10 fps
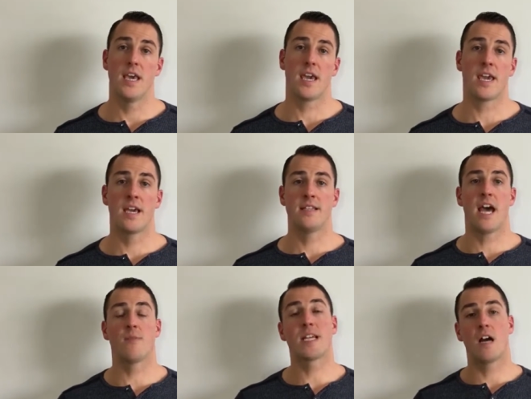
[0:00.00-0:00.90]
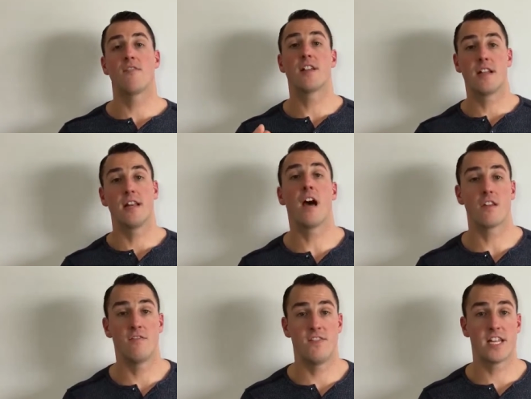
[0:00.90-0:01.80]
And that'll be covered in
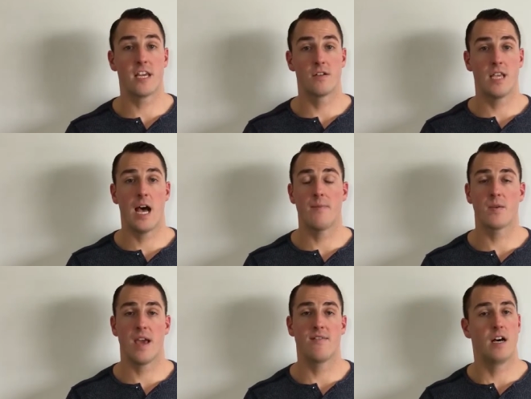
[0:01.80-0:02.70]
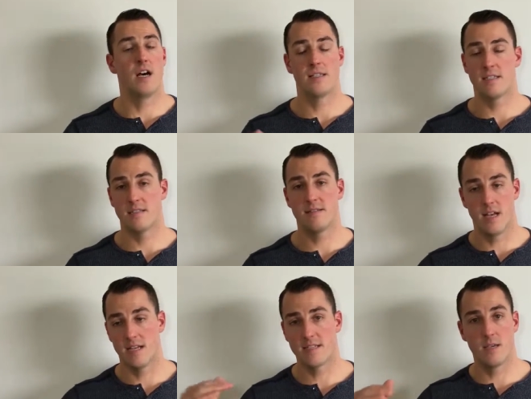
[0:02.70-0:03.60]
another video topic. We have
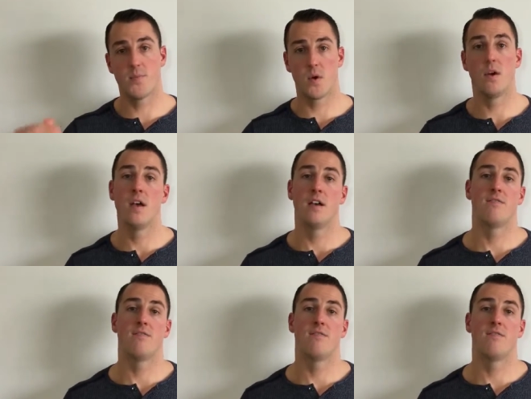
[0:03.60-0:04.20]
a simple